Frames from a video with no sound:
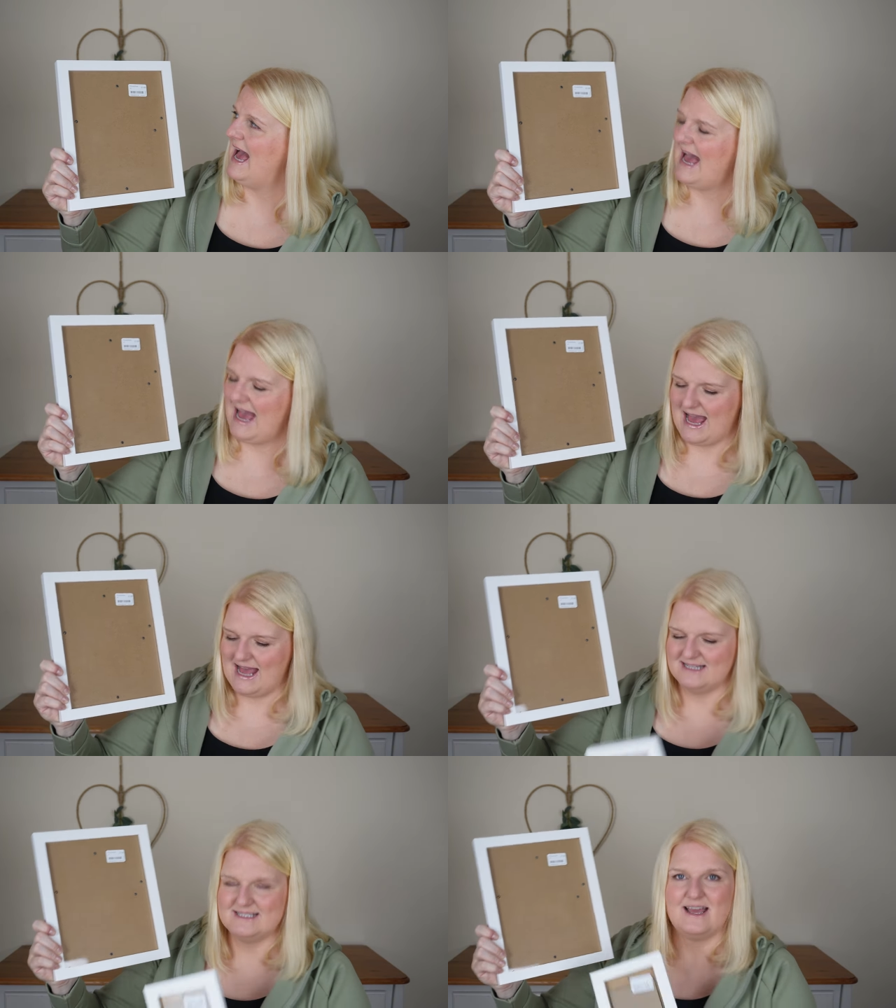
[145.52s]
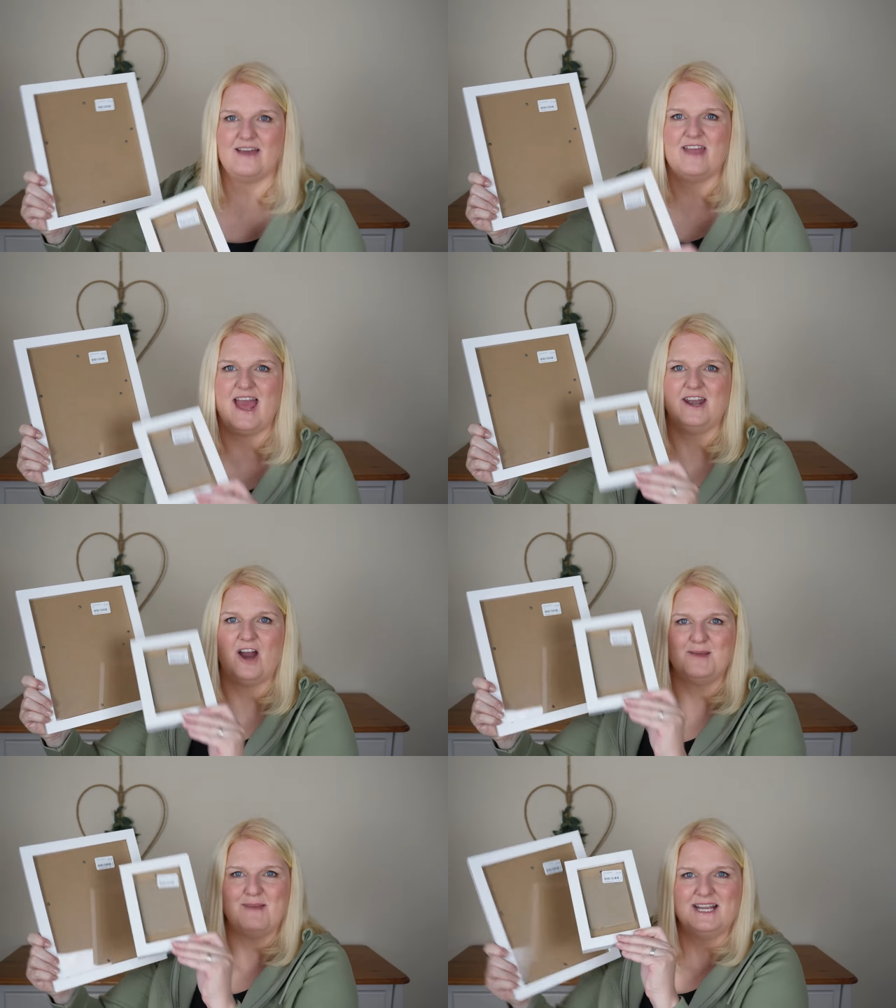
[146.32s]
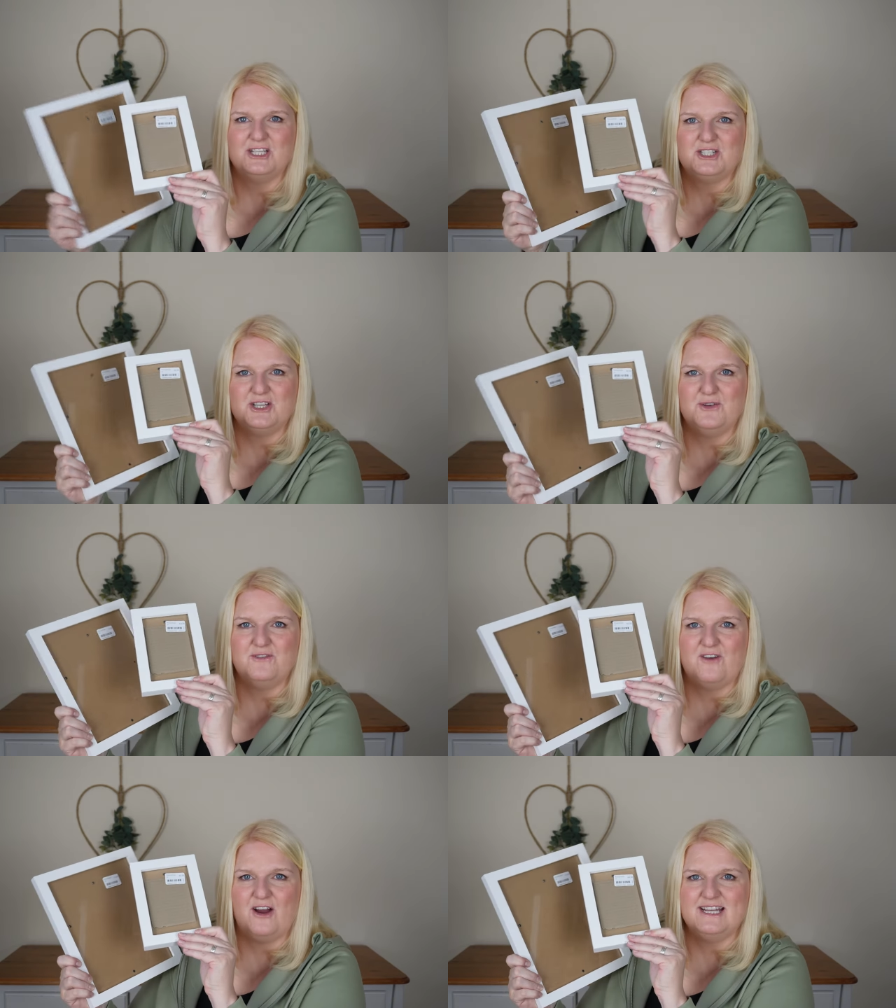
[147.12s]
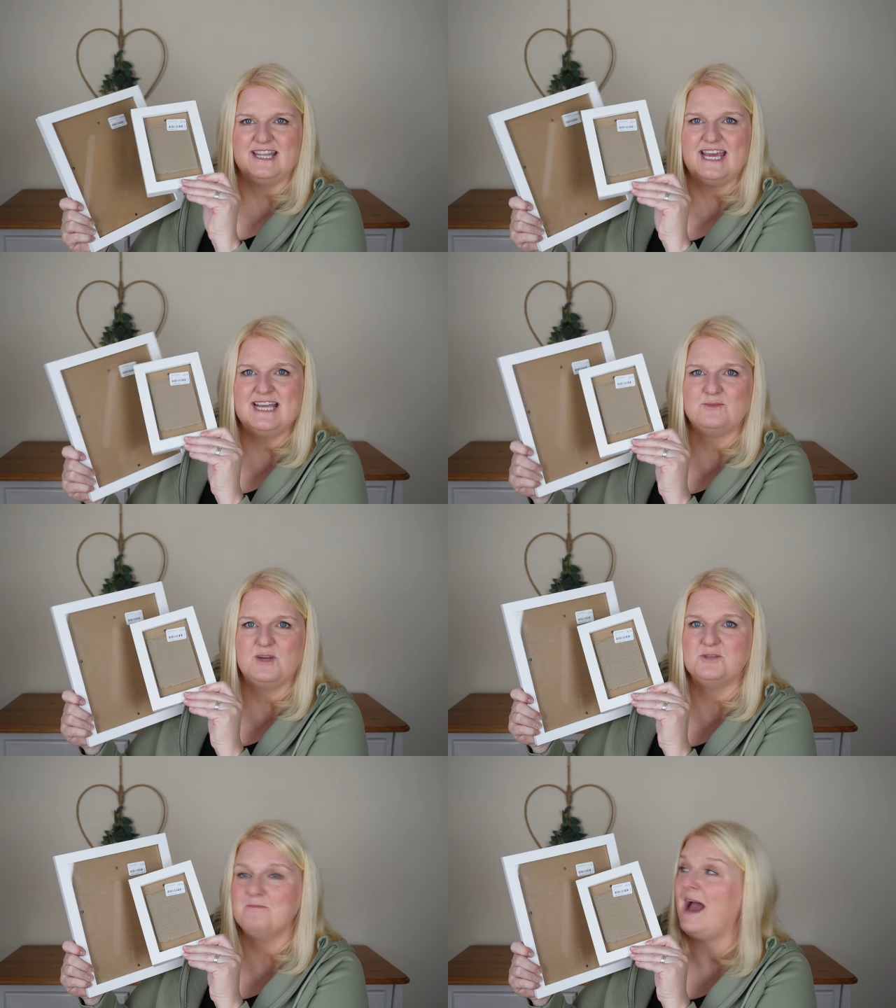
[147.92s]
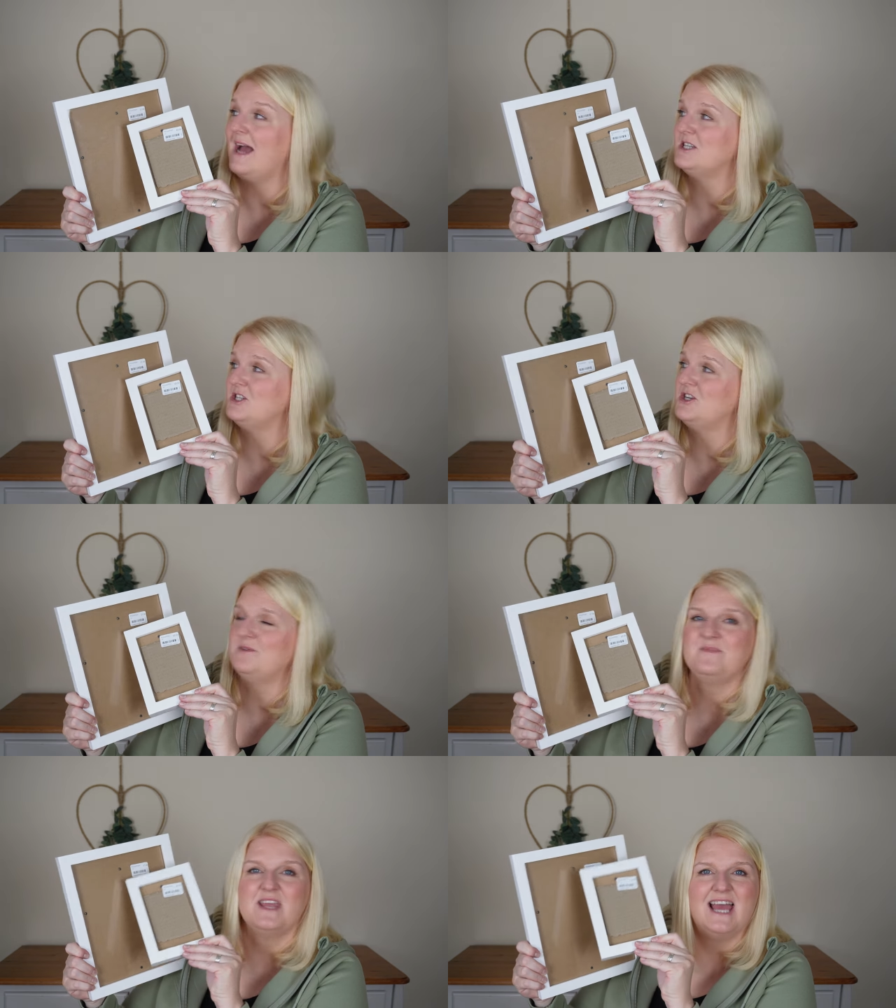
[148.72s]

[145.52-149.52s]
And then I managed to find these which match,